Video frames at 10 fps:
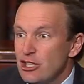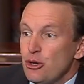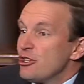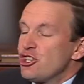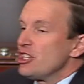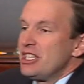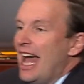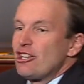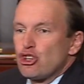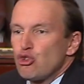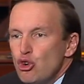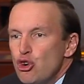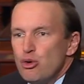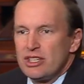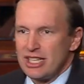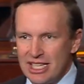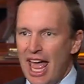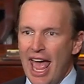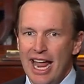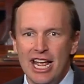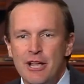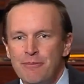So it's just not true to say